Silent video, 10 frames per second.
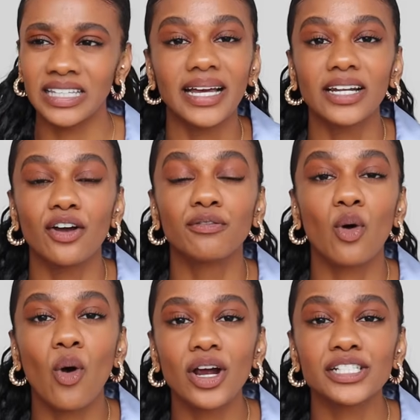But of
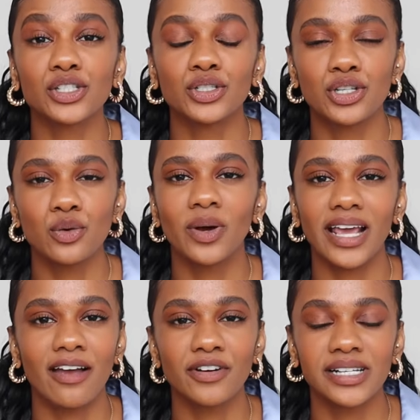course, do
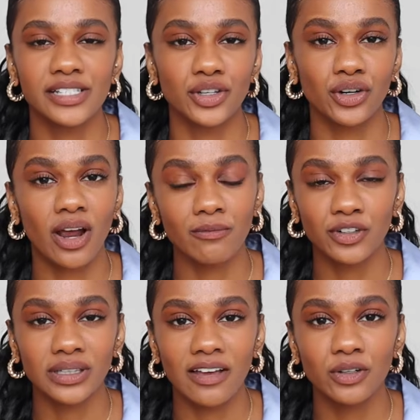whatever is in your
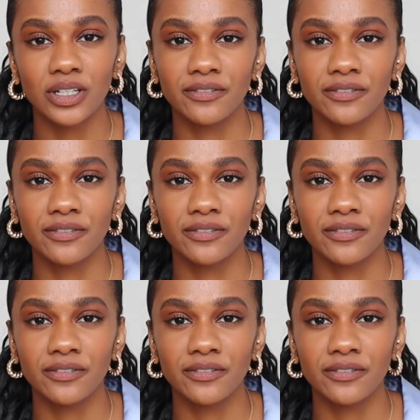comfort level.